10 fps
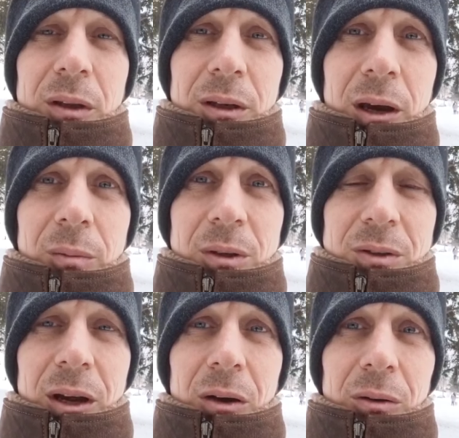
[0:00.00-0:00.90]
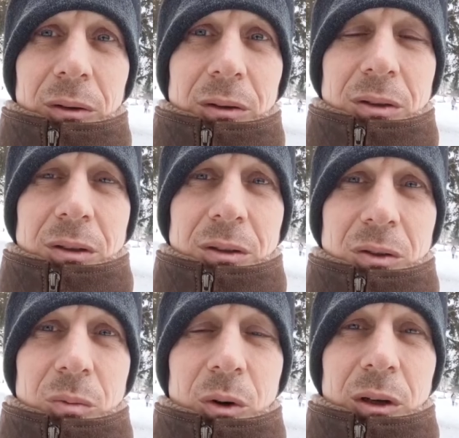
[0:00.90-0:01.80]
The time is now. This is
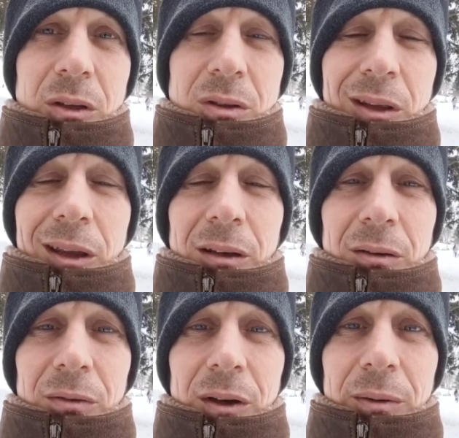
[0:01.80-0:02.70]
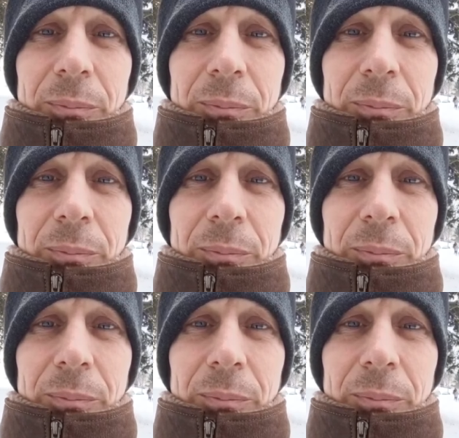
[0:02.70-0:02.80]
two more days to the end of,